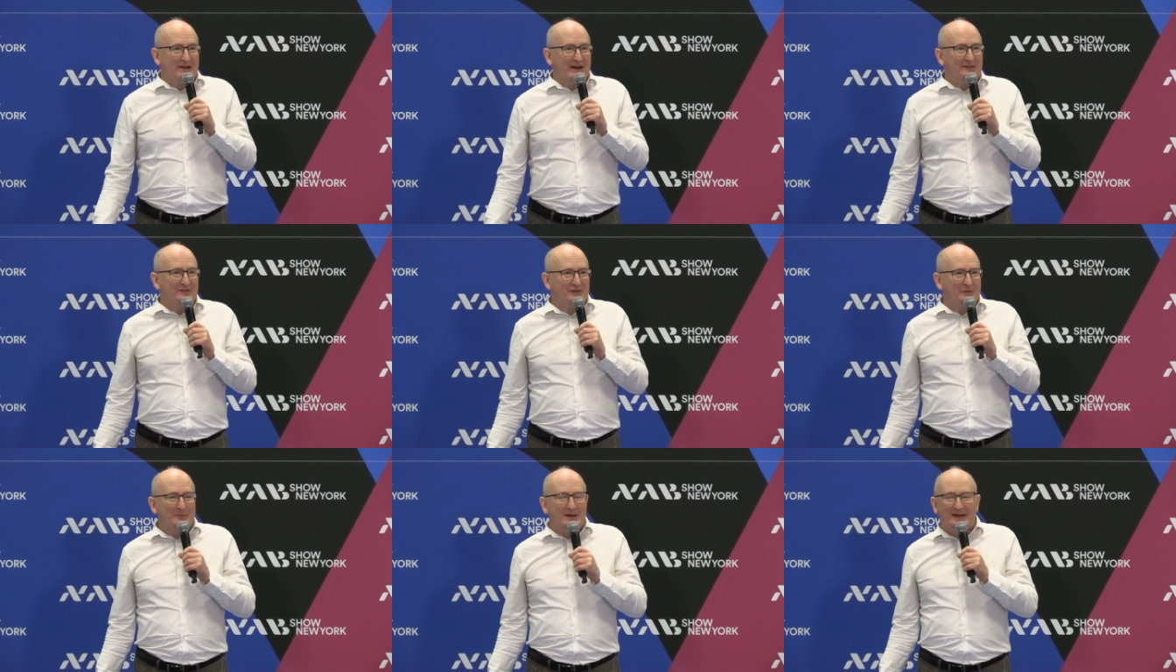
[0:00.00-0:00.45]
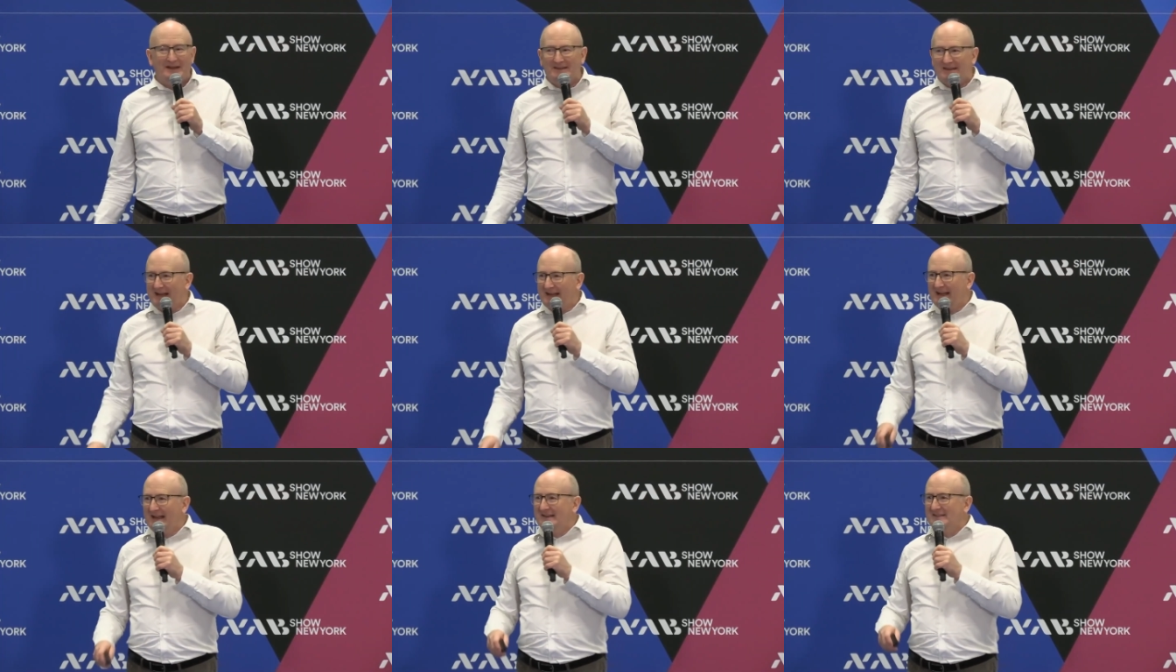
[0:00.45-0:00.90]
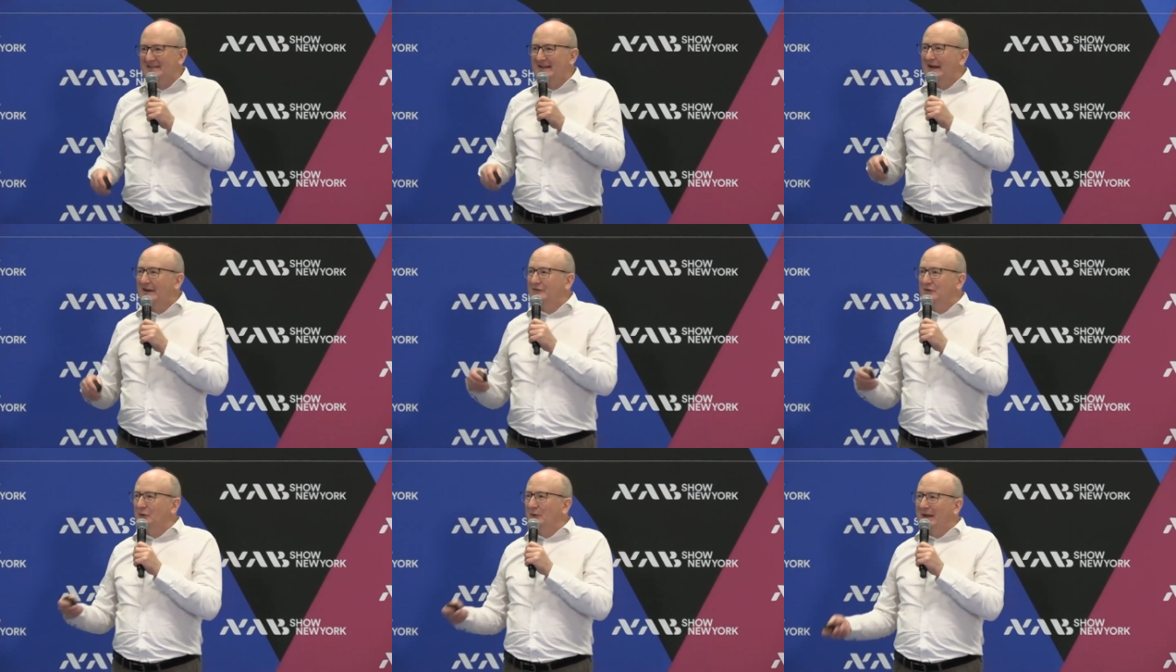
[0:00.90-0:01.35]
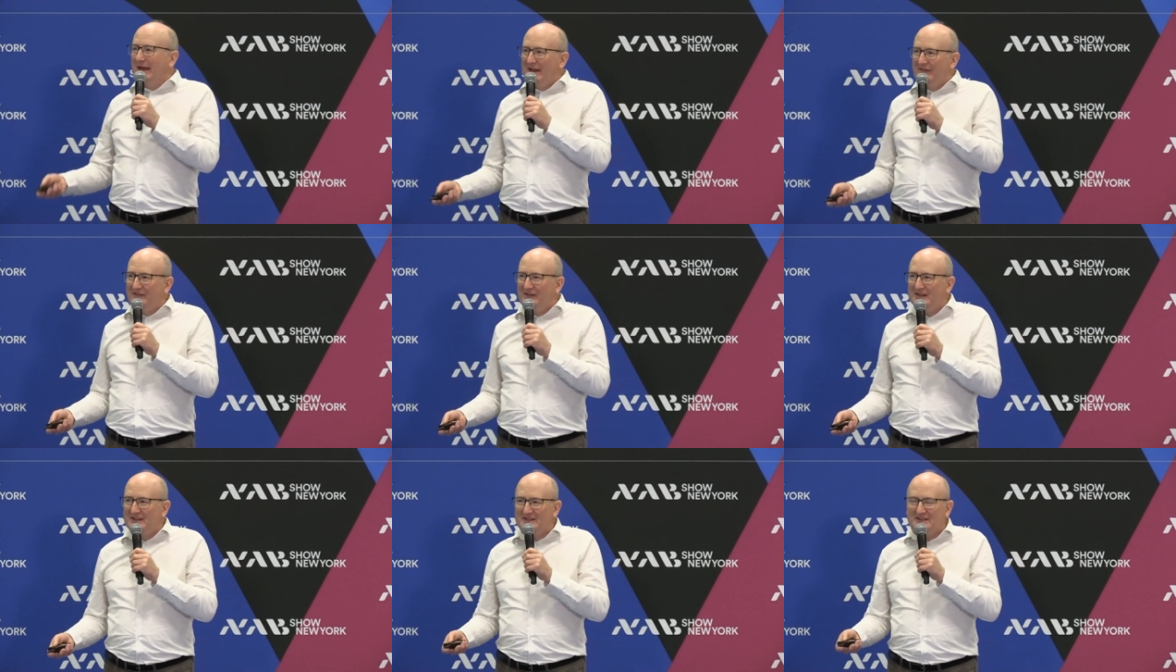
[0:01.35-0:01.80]
around for many decades now of doing
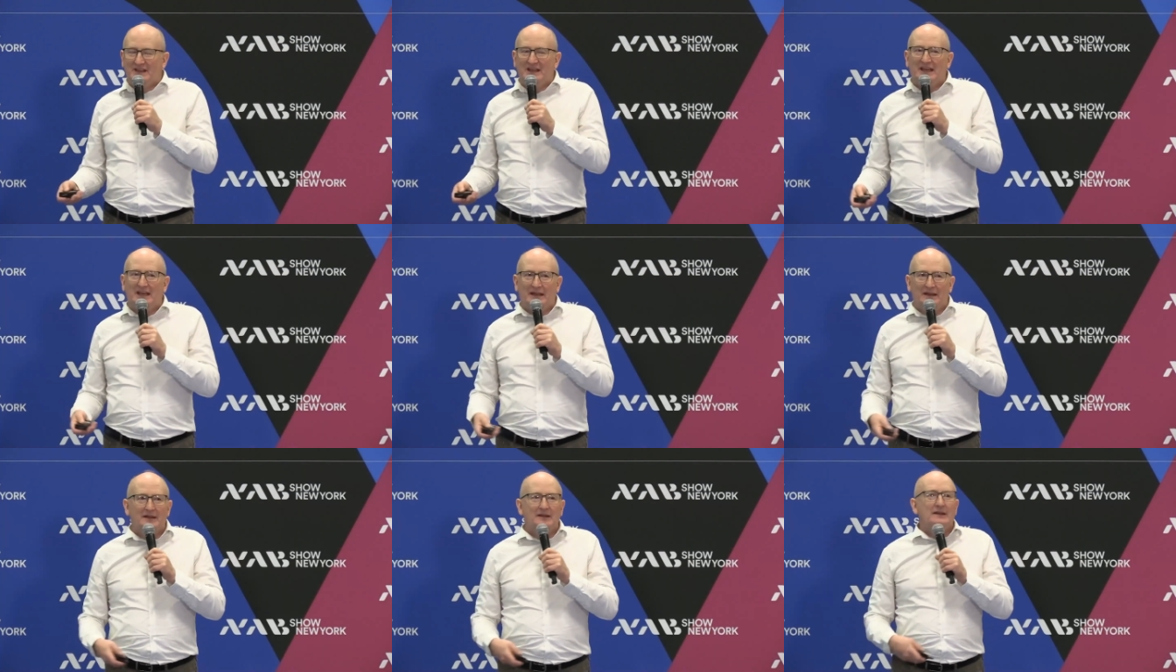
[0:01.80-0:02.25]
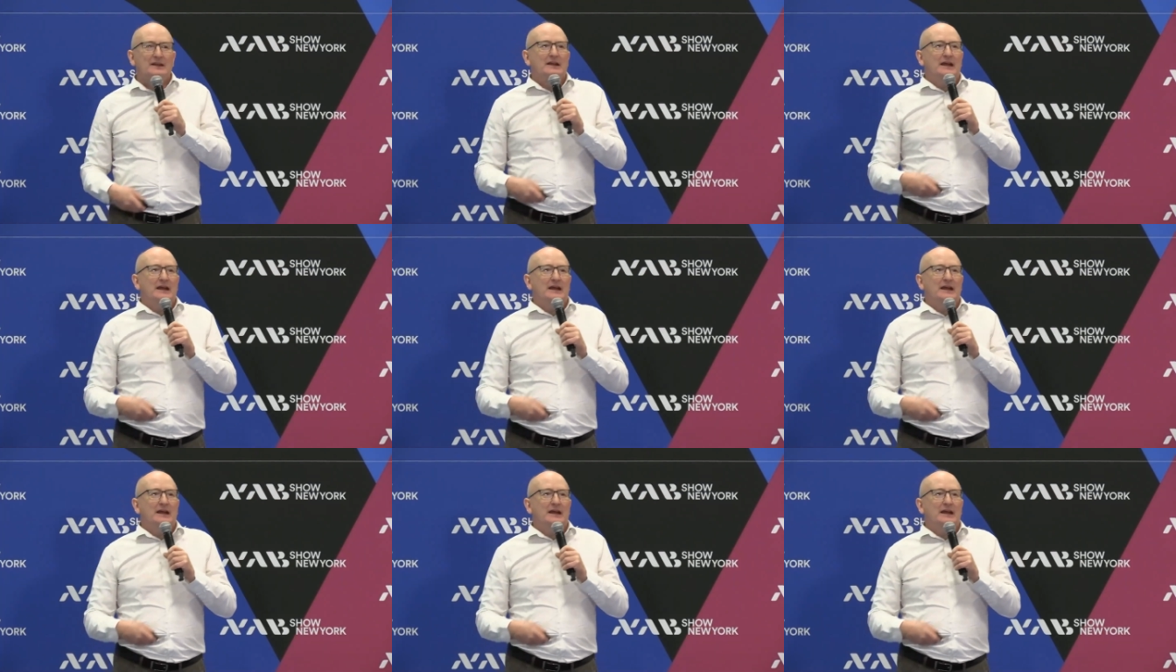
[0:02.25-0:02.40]
FEC,